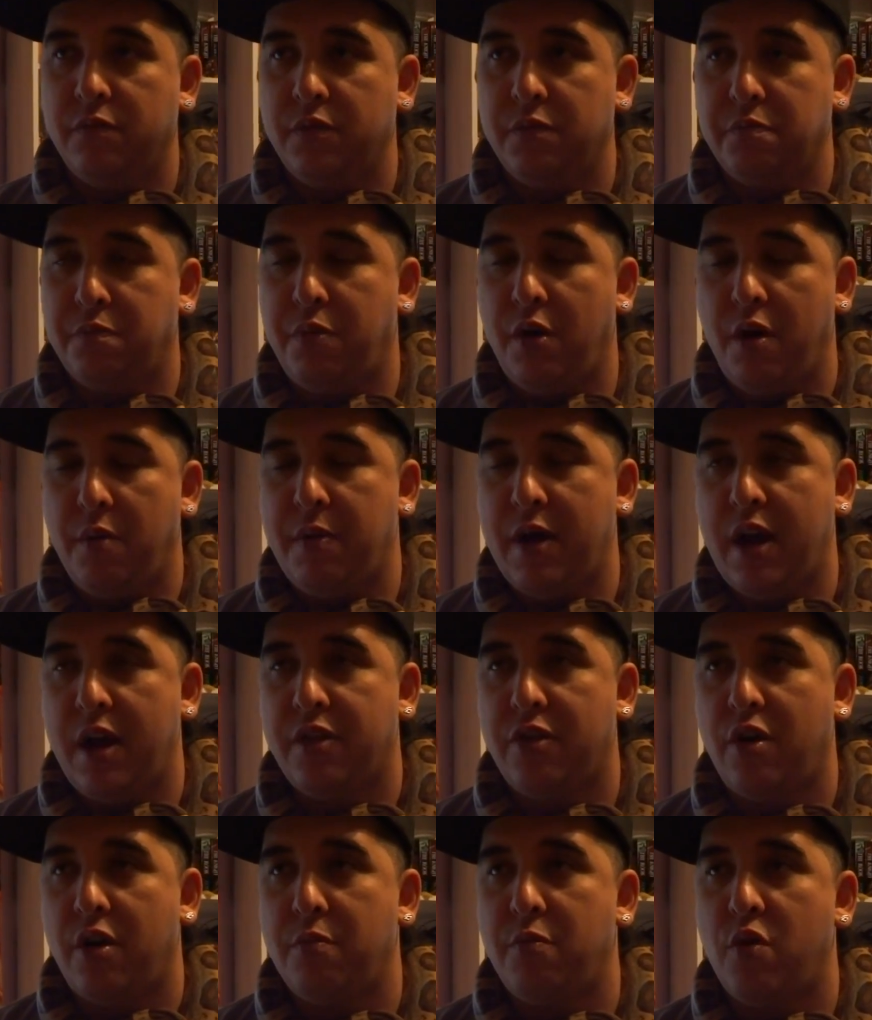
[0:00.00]
ball
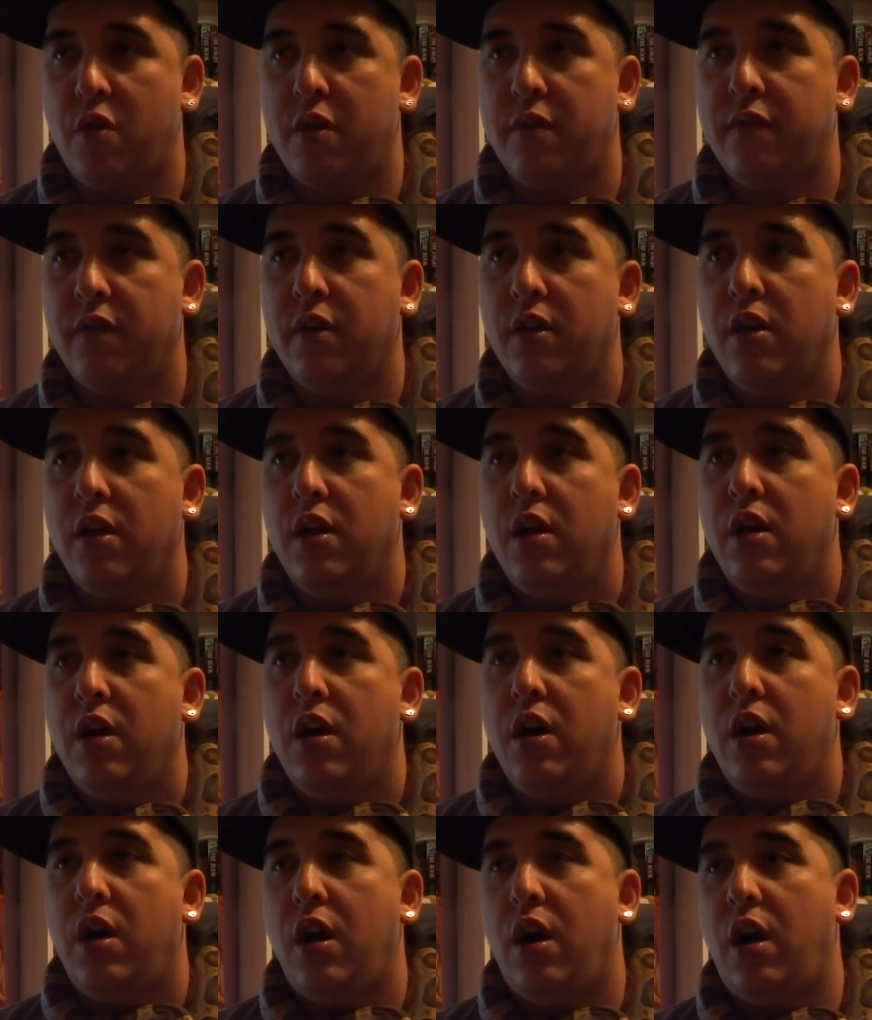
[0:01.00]
python morph.
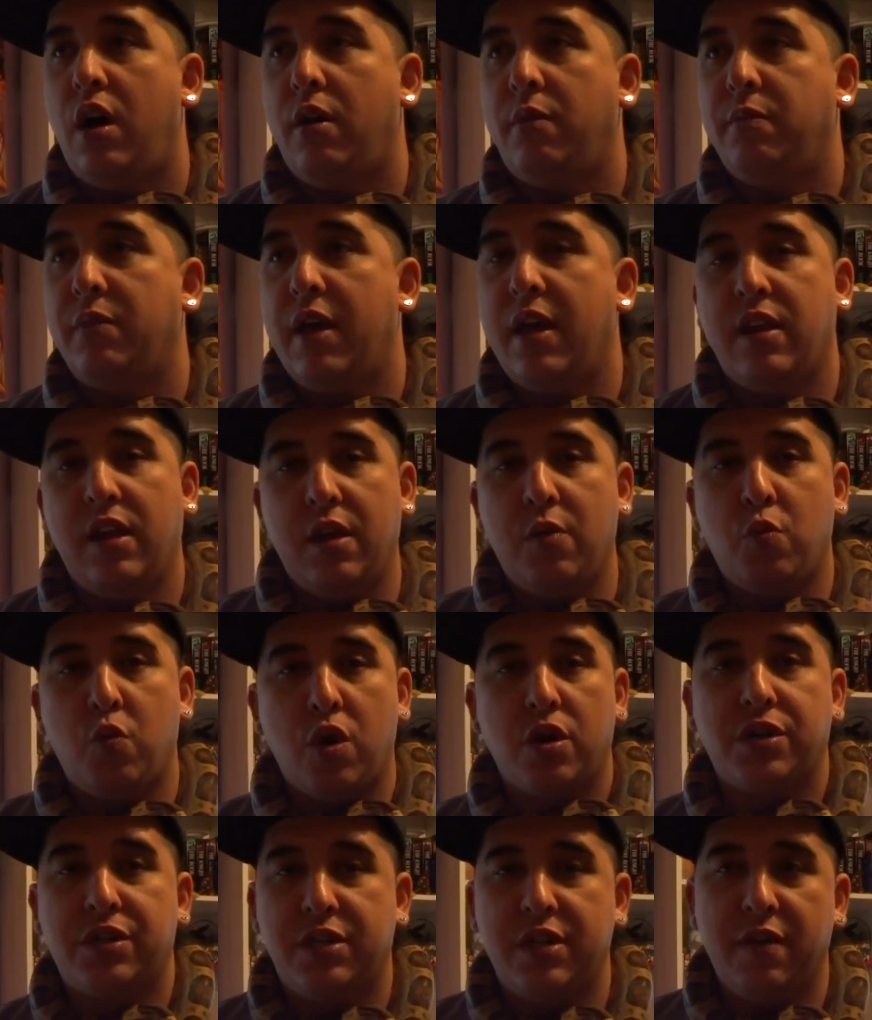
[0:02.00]
And it
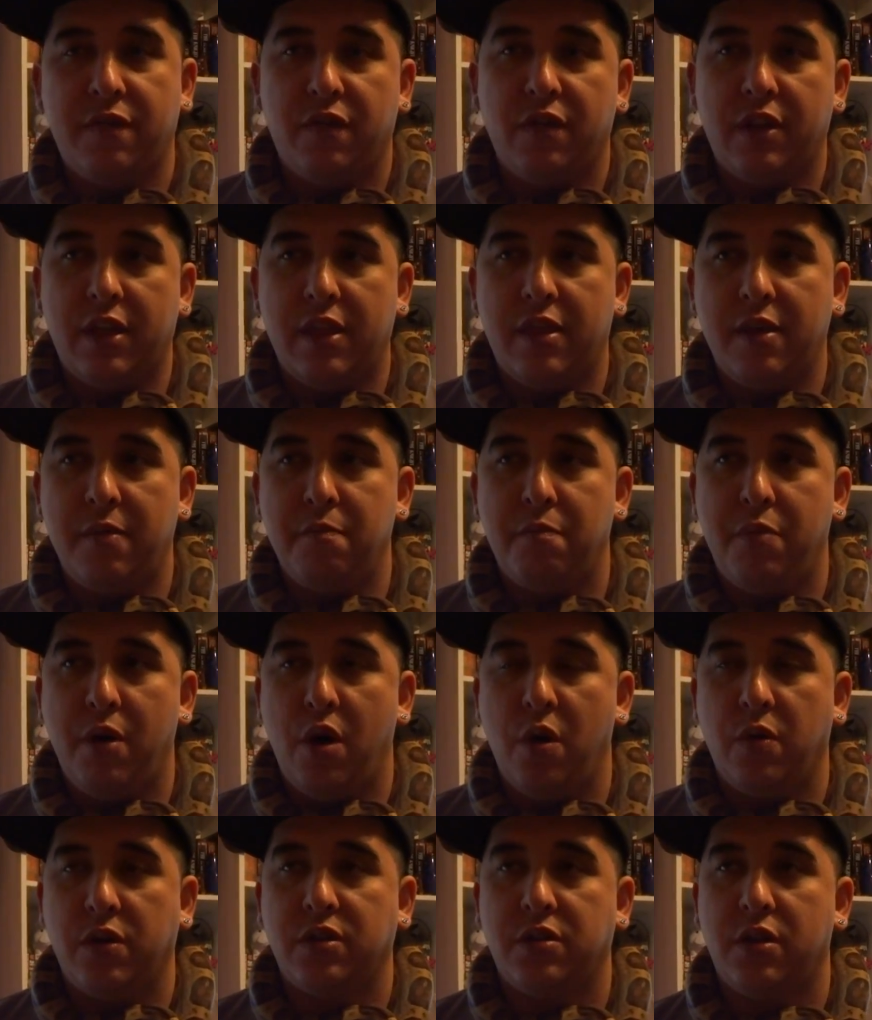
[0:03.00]
works differently than
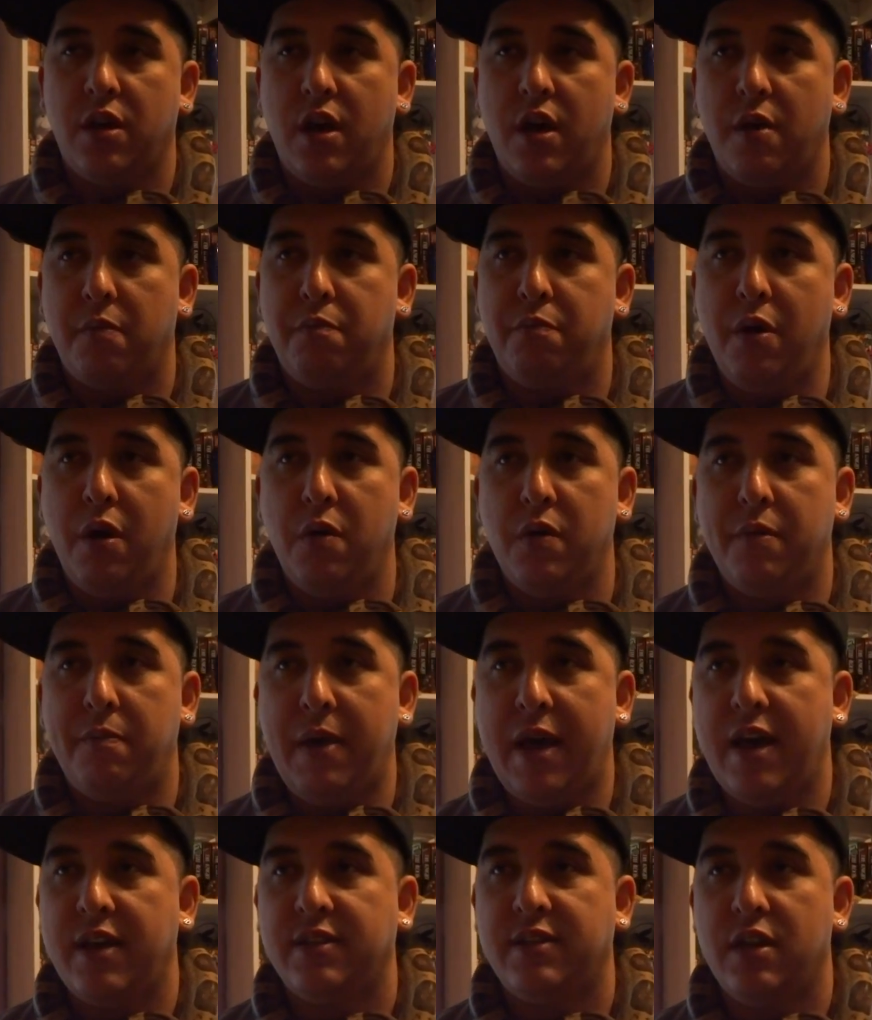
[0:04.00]
boas. Boa
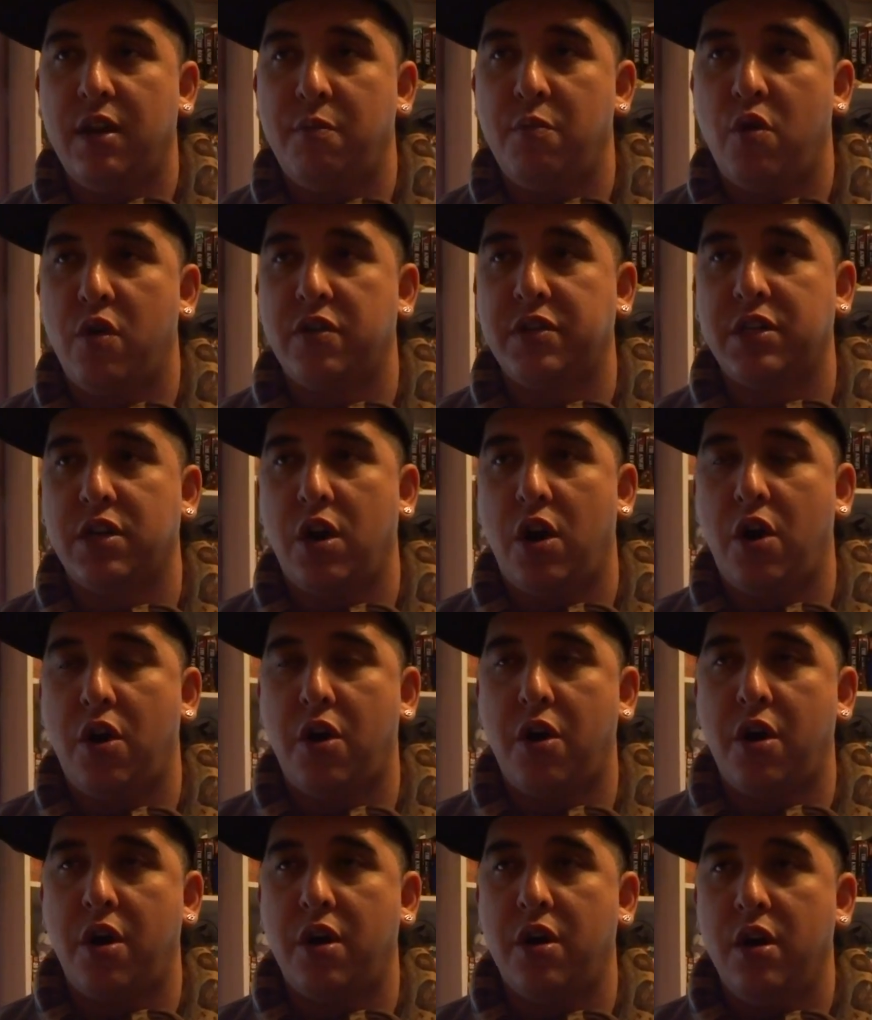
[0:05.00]
pastel morphs
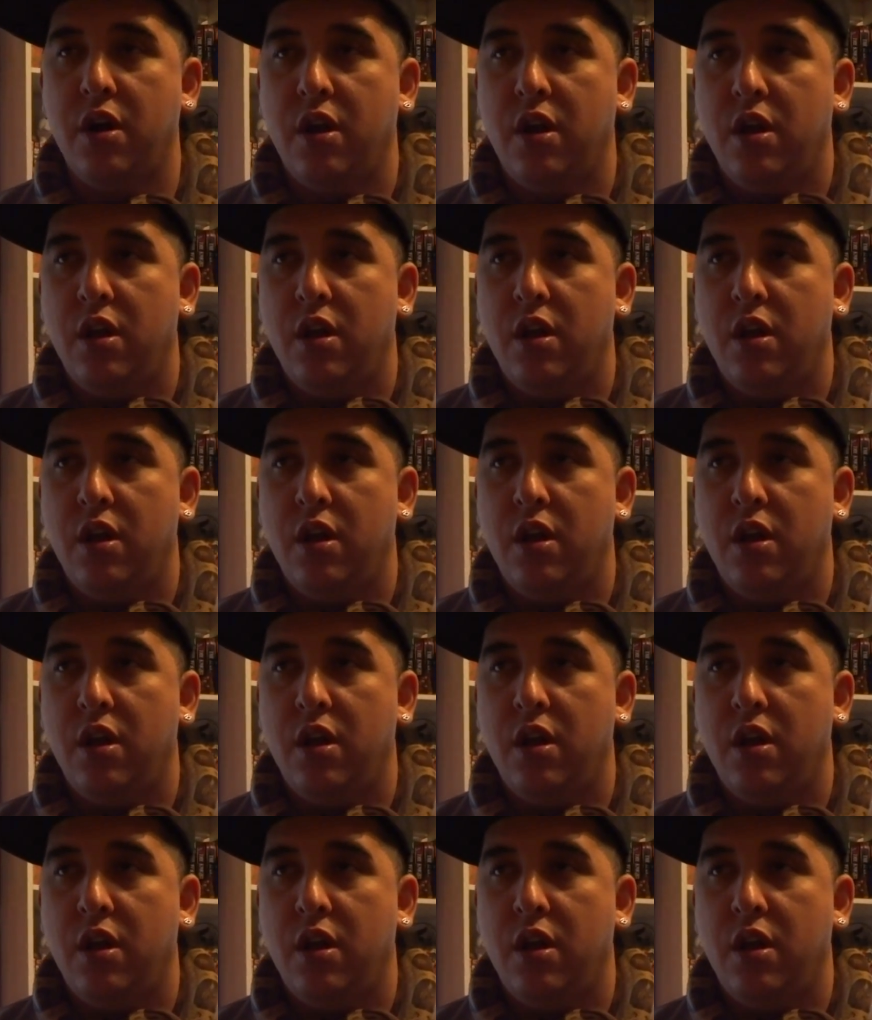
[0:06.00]
are